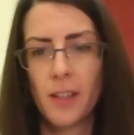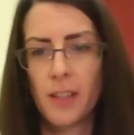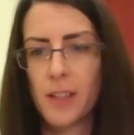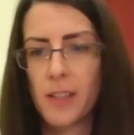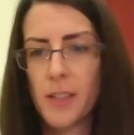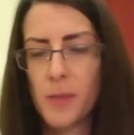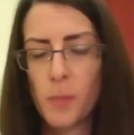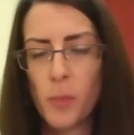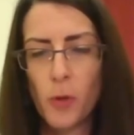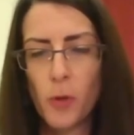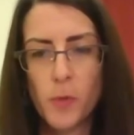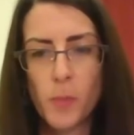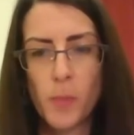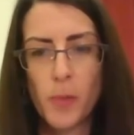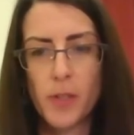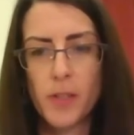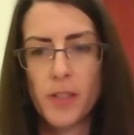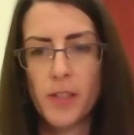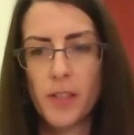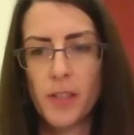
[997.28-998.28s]
a
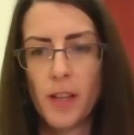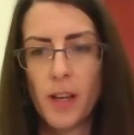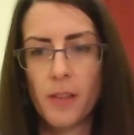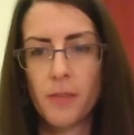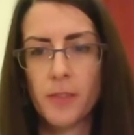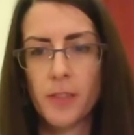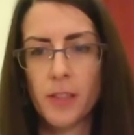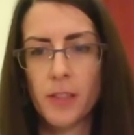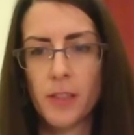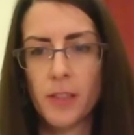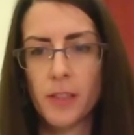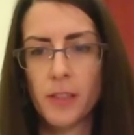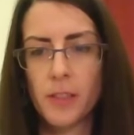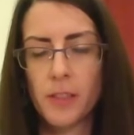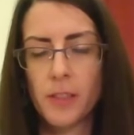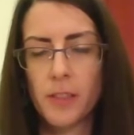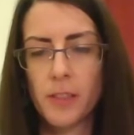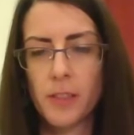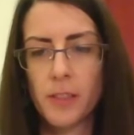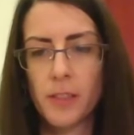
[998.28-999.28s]
spokesperson of
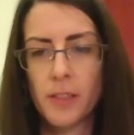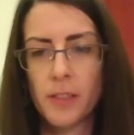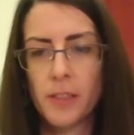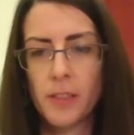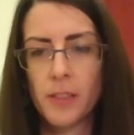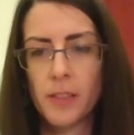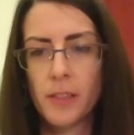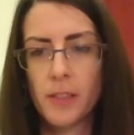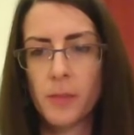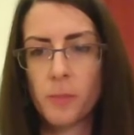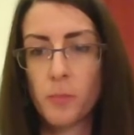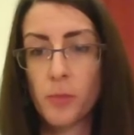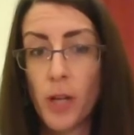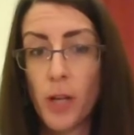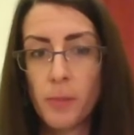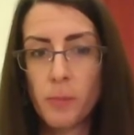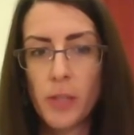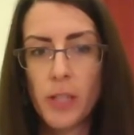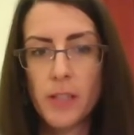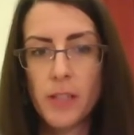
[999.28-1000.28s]
the
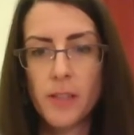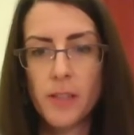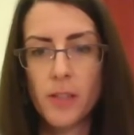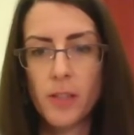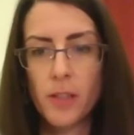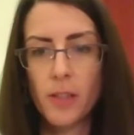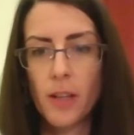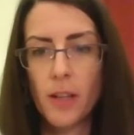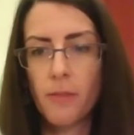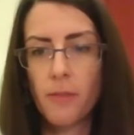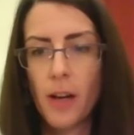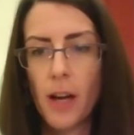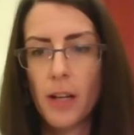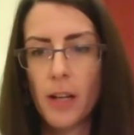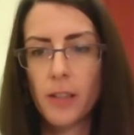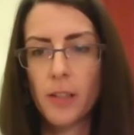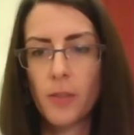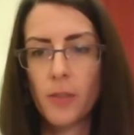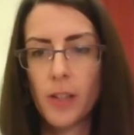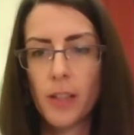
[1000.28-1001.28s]
Prime Minister of
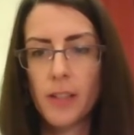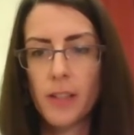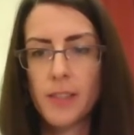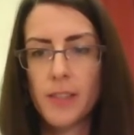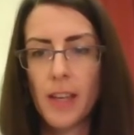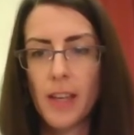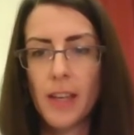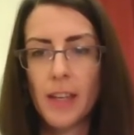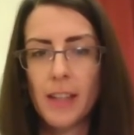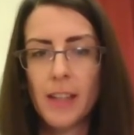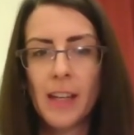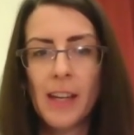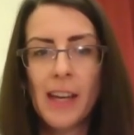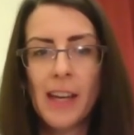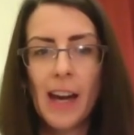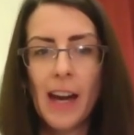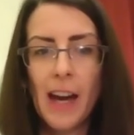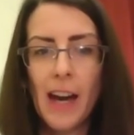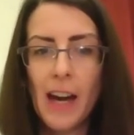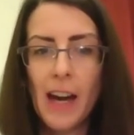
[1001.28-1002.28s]
Hungary saying,
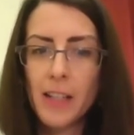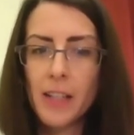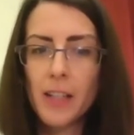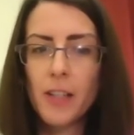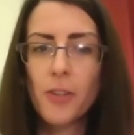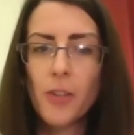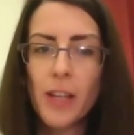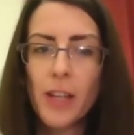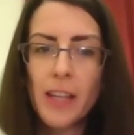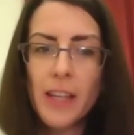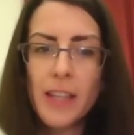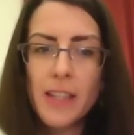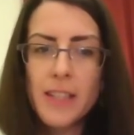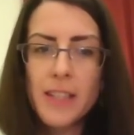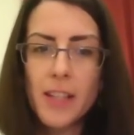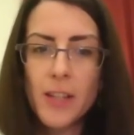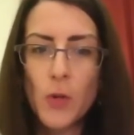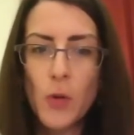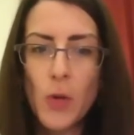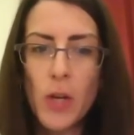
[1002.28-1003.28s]
"Hungary
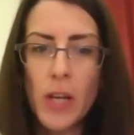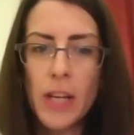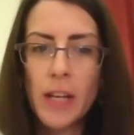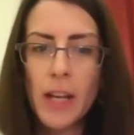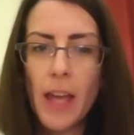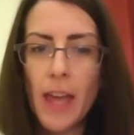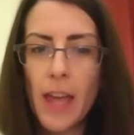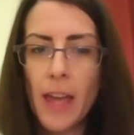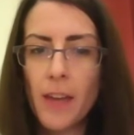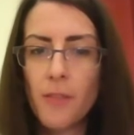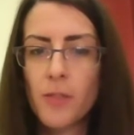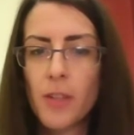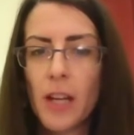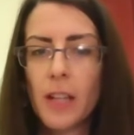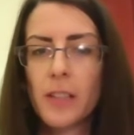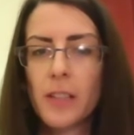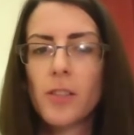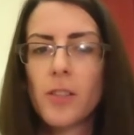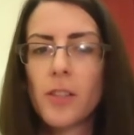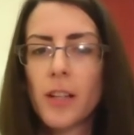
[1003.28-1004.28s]
is green, every
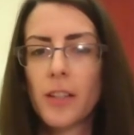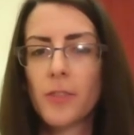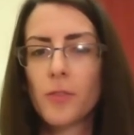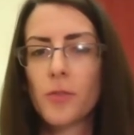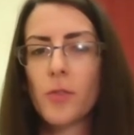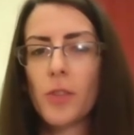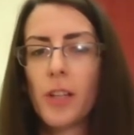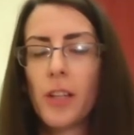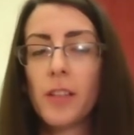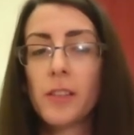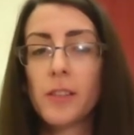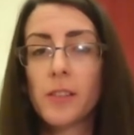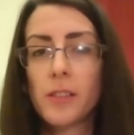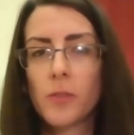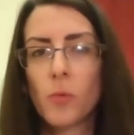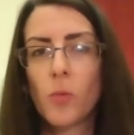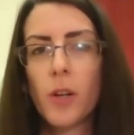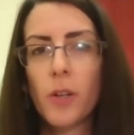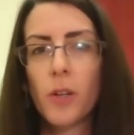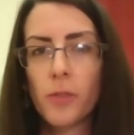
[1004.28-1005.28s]
other country in the
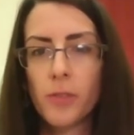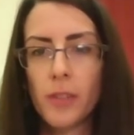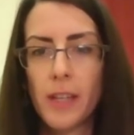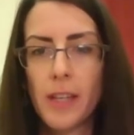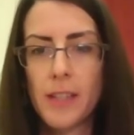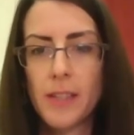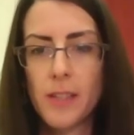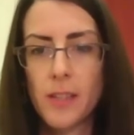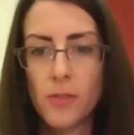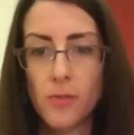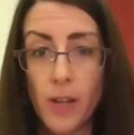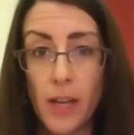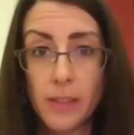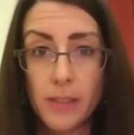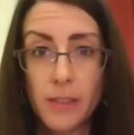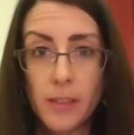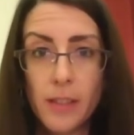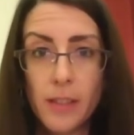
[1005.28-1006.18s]
world is red."